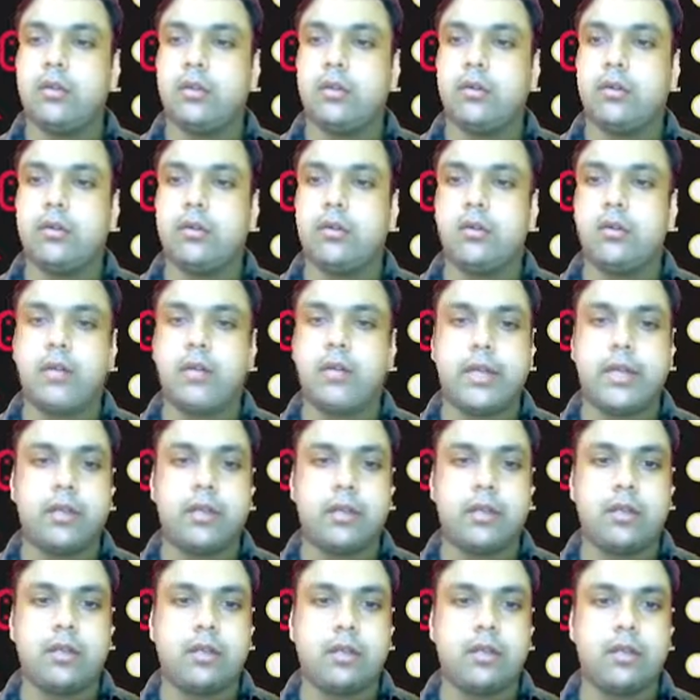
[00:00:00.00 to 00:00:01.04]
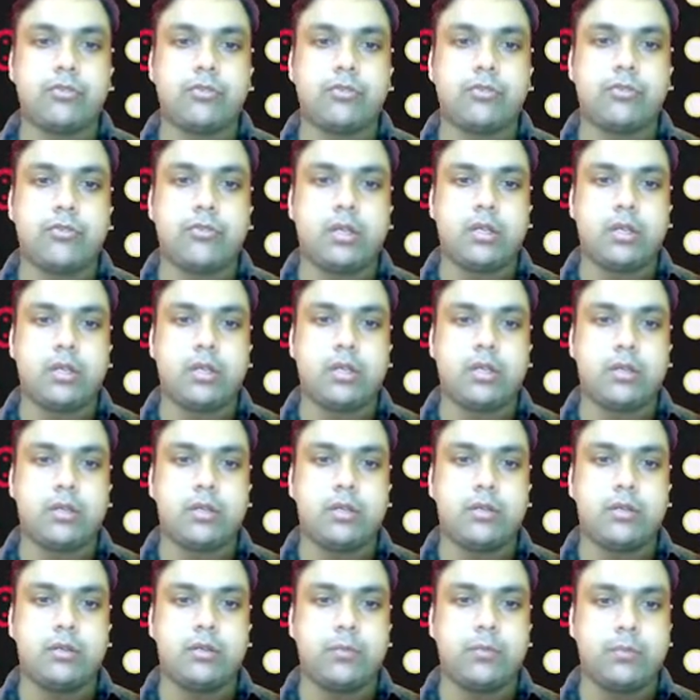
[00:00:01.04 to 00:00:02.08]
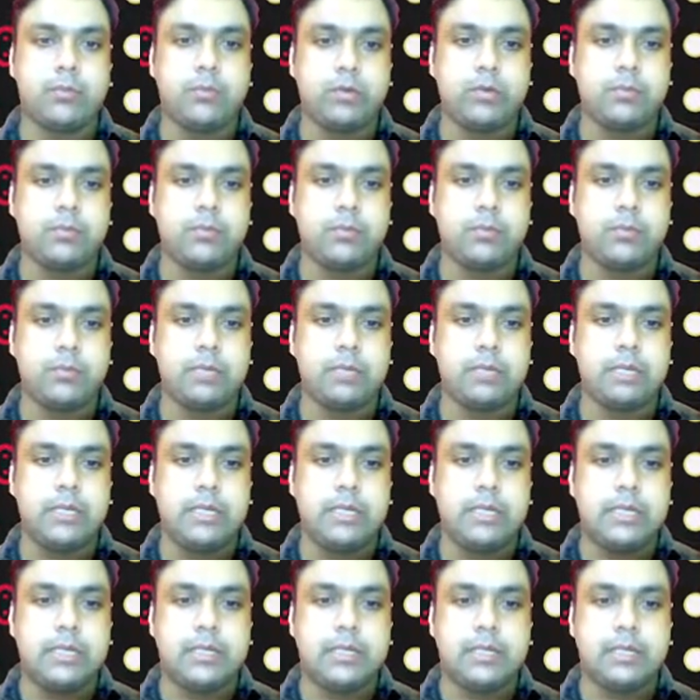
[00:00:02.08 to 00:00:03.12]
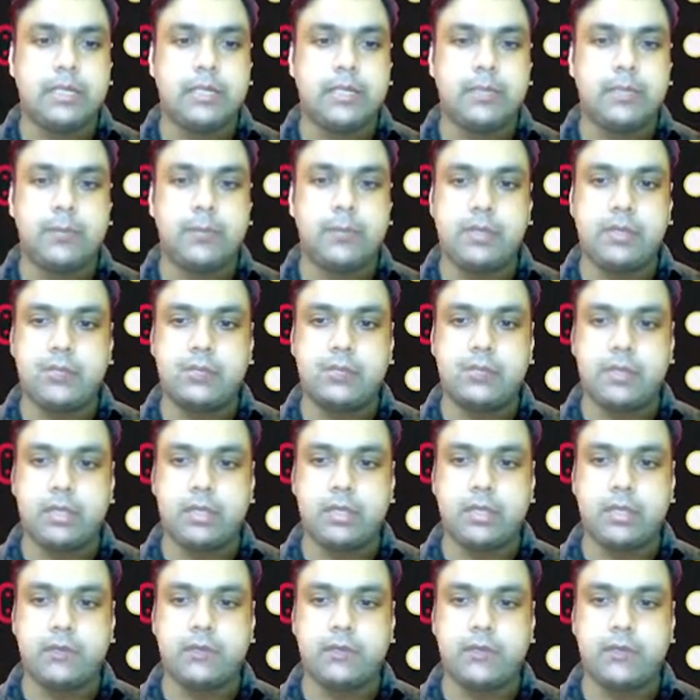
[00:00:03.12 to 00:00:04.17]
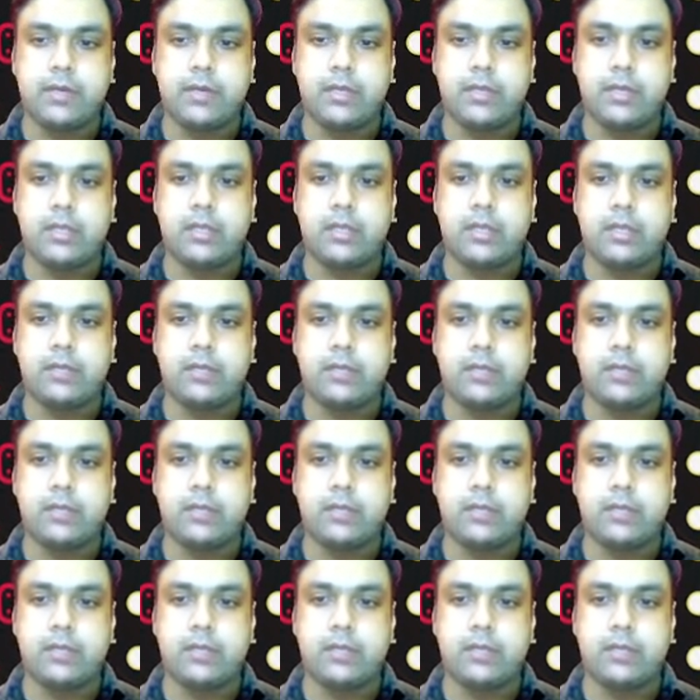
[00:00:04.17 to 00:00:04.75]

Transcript: right now it's not possible. Let me see if I